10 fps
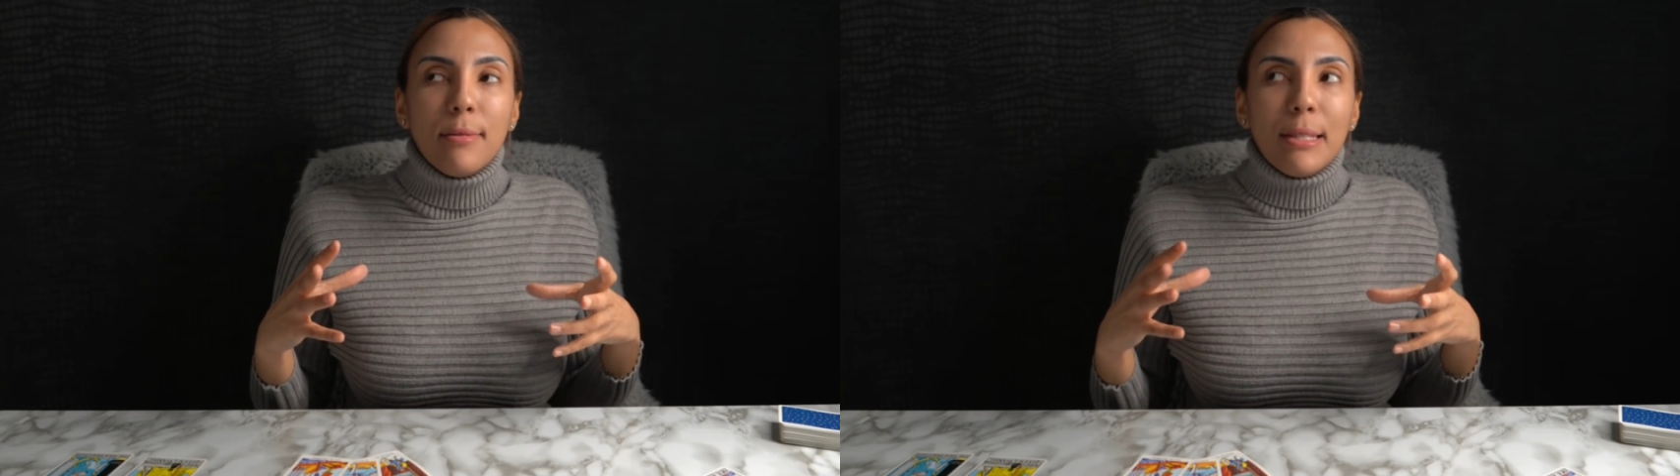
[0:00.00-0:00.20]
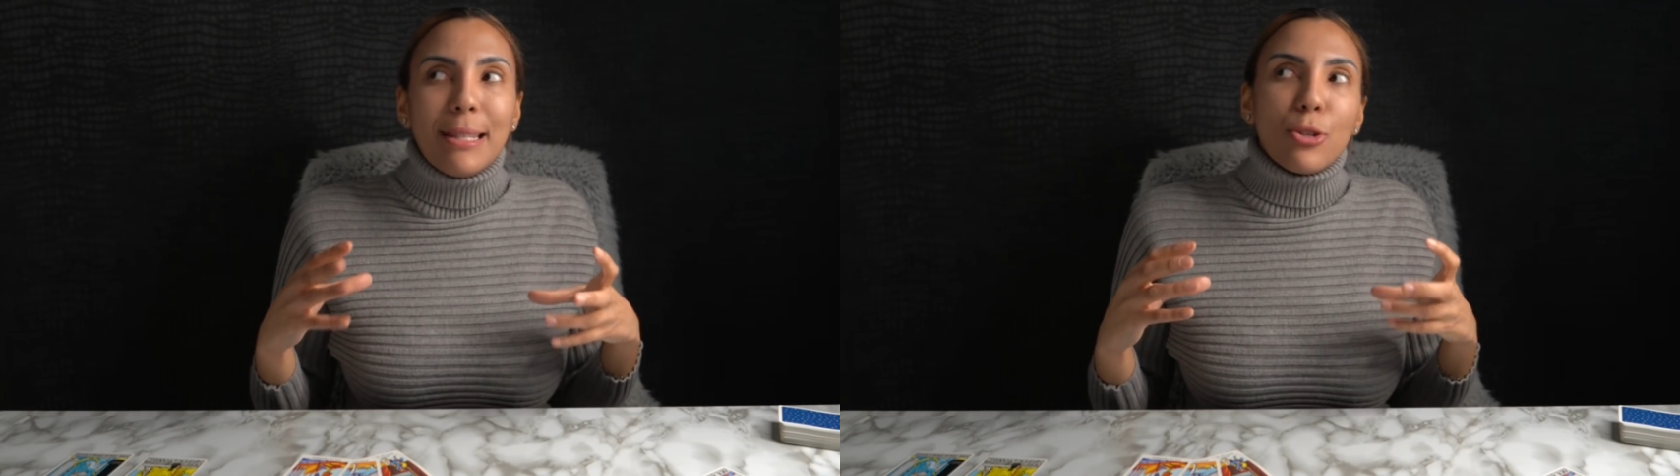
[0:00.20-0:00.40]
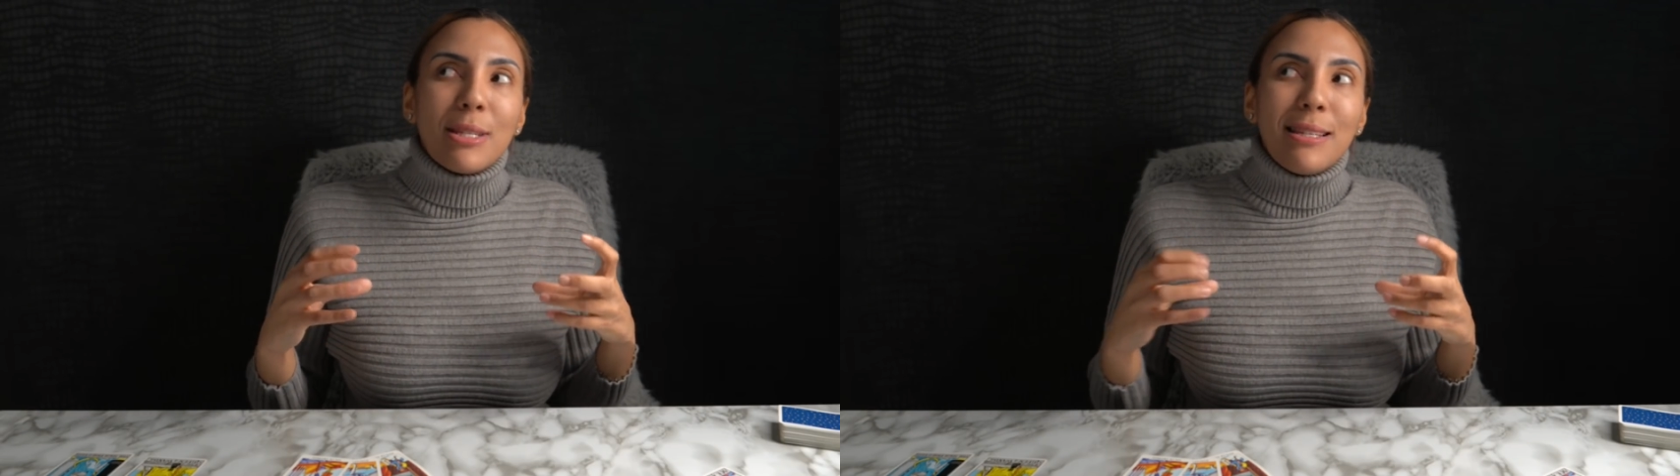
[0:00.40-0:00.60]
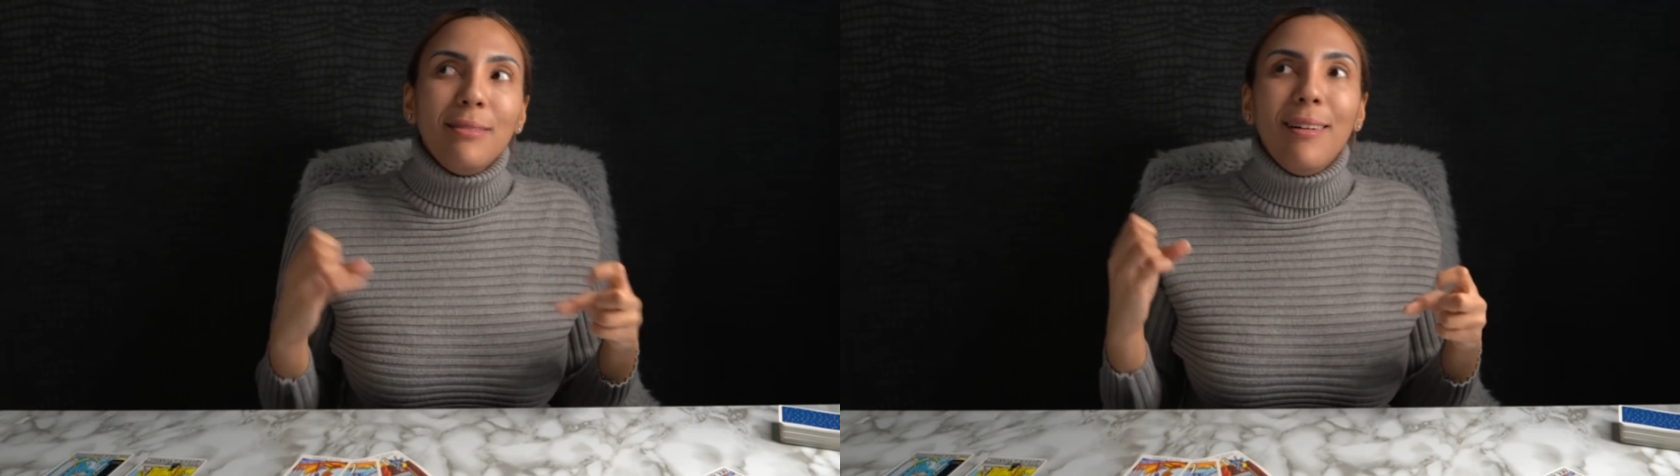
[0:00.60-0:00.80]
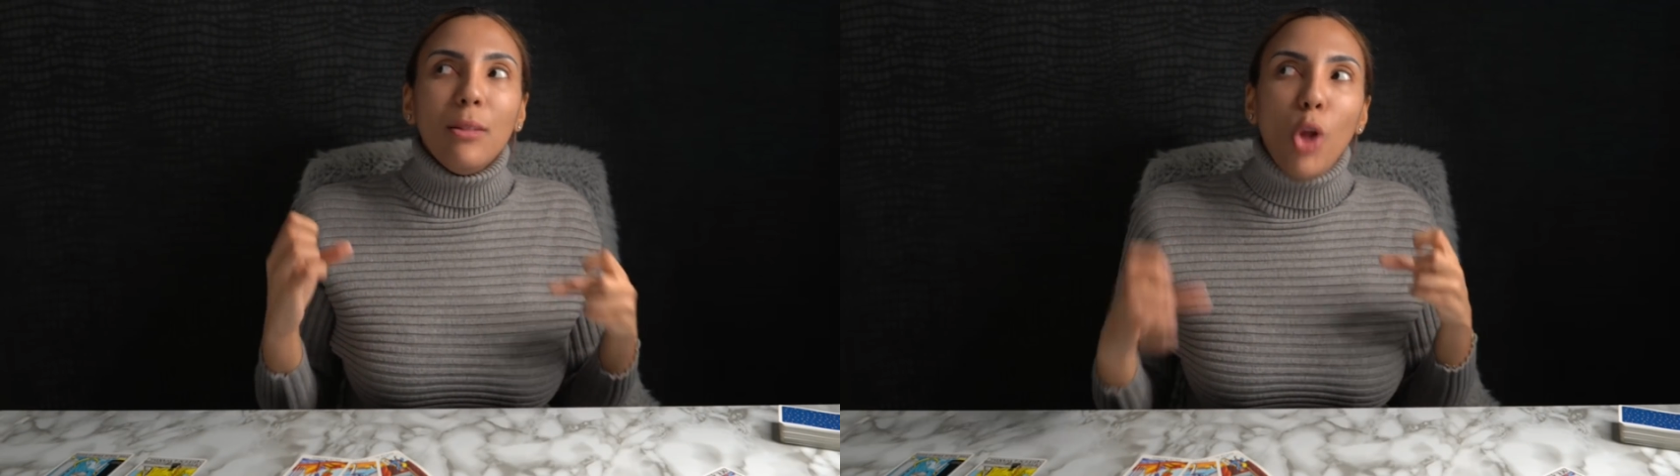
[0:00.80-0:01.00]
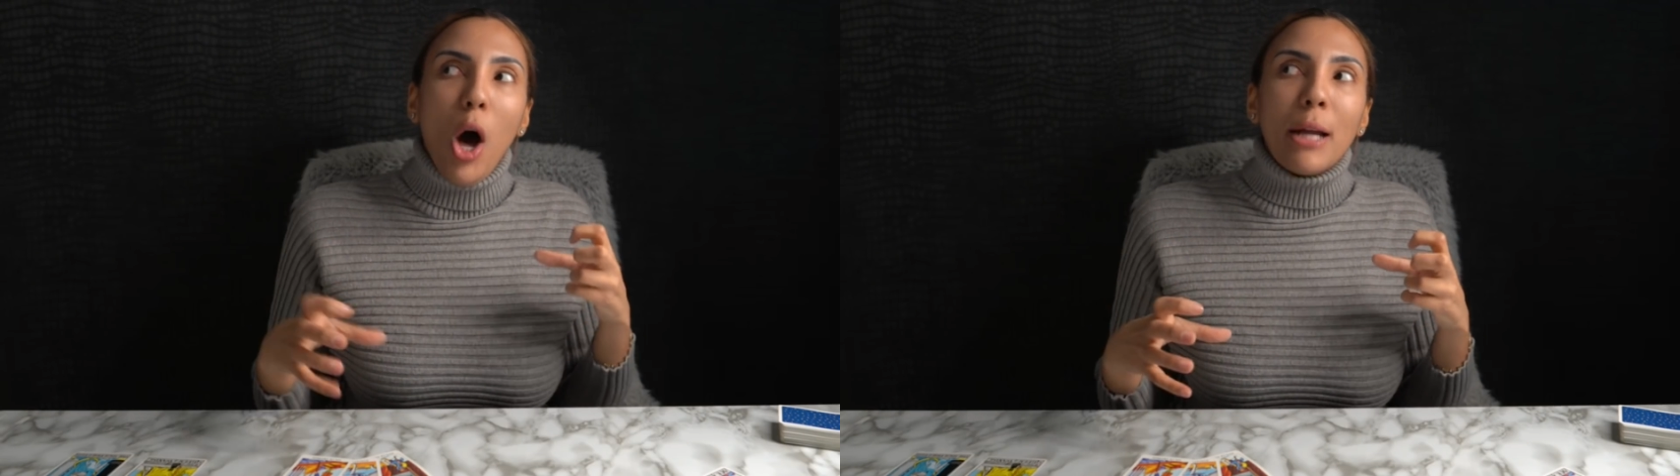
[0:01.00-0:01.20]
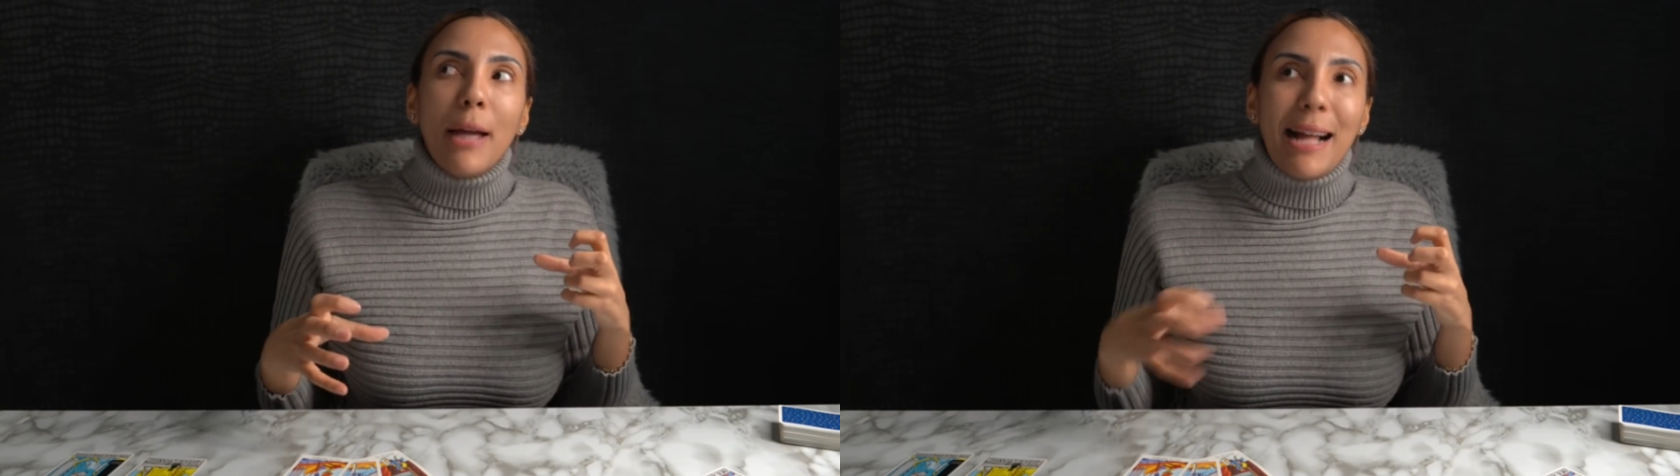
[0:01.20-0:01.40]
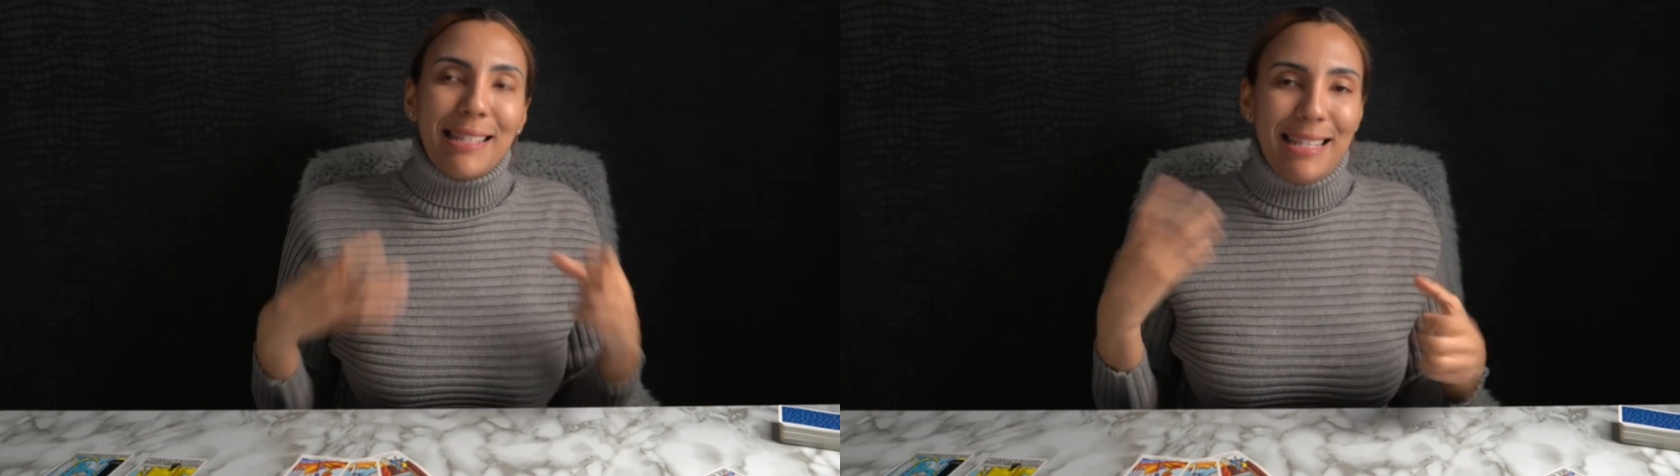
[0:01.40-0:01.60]
there's still a lot
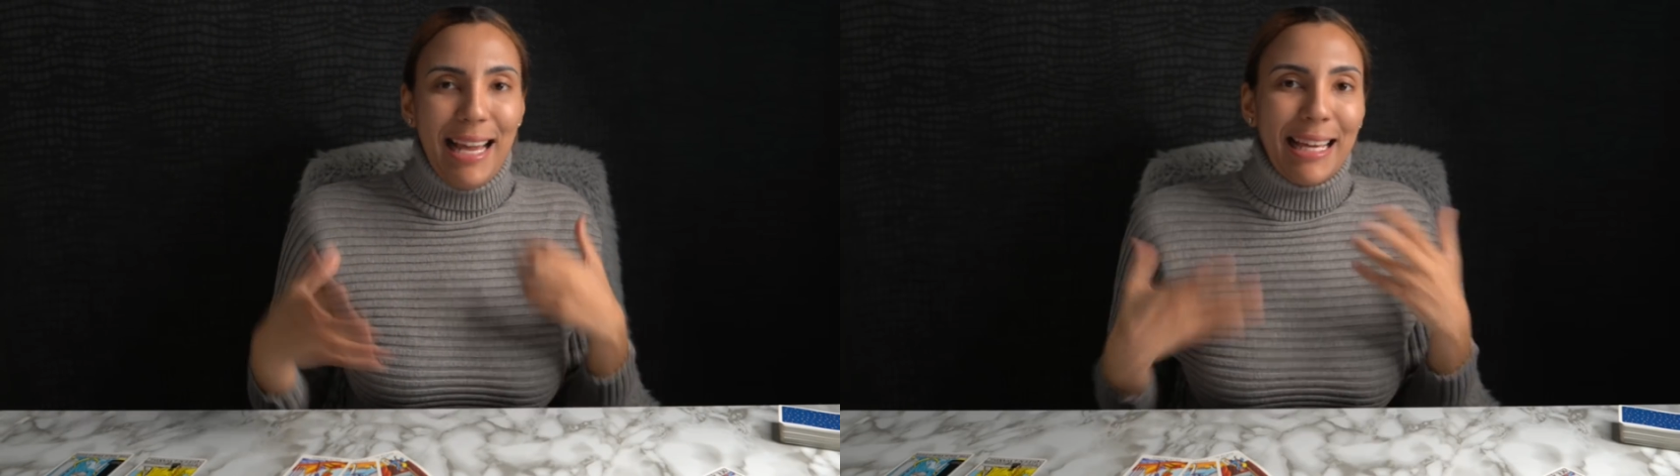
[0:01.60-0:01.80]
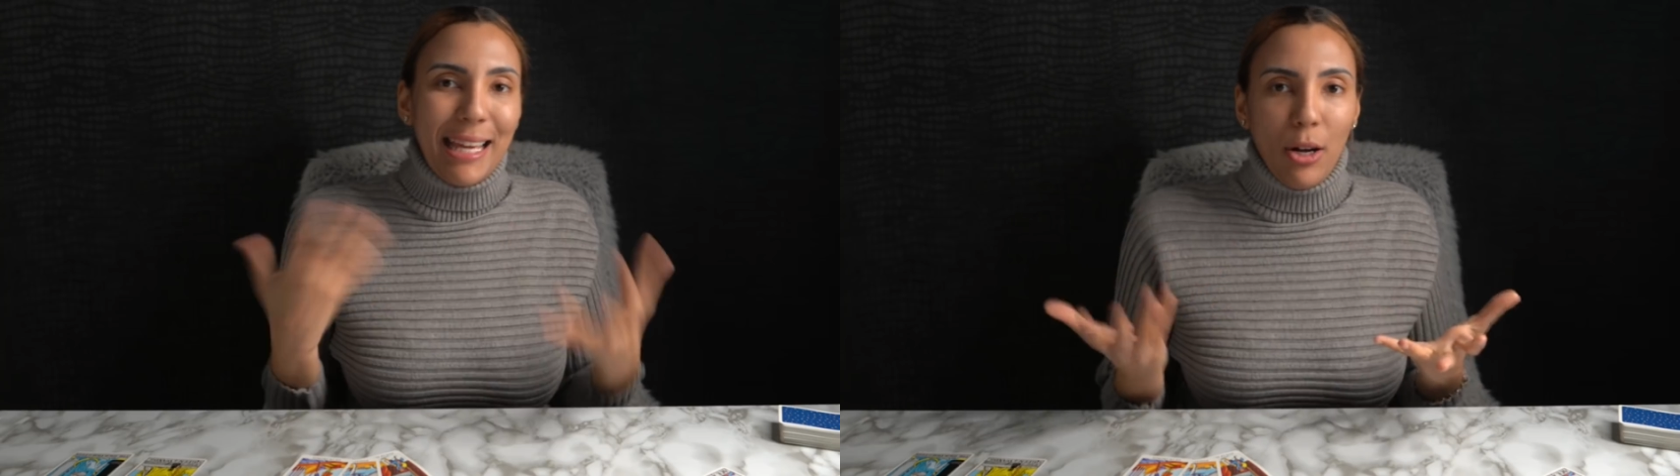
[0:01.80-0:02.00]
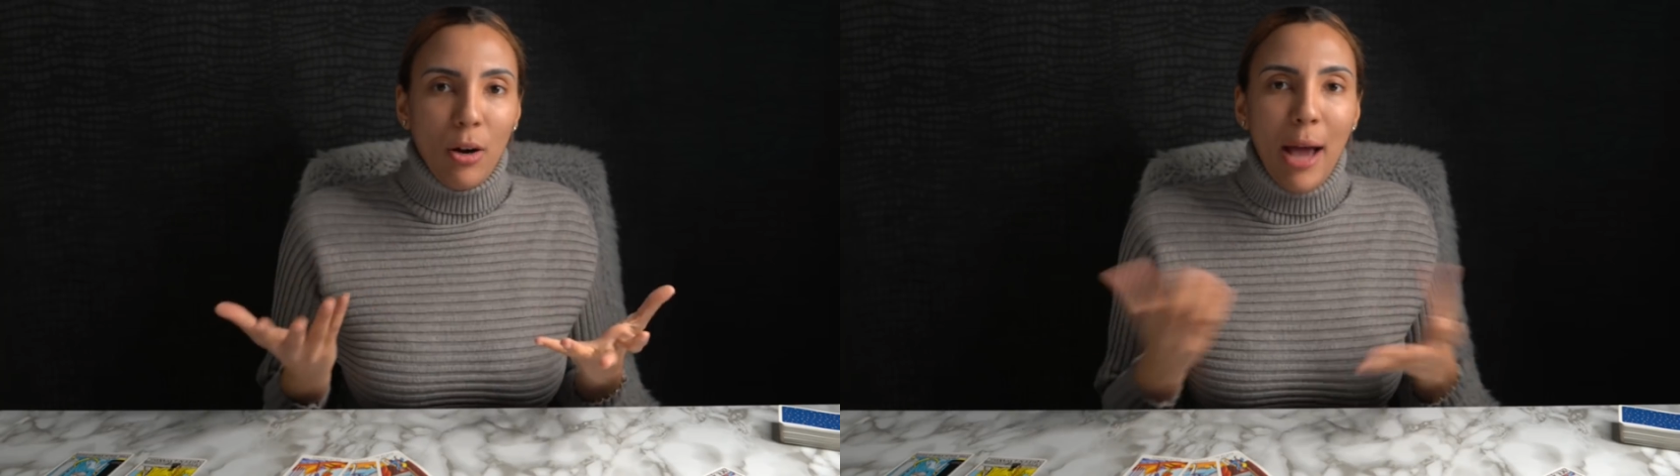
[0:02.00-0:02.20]
at stake here.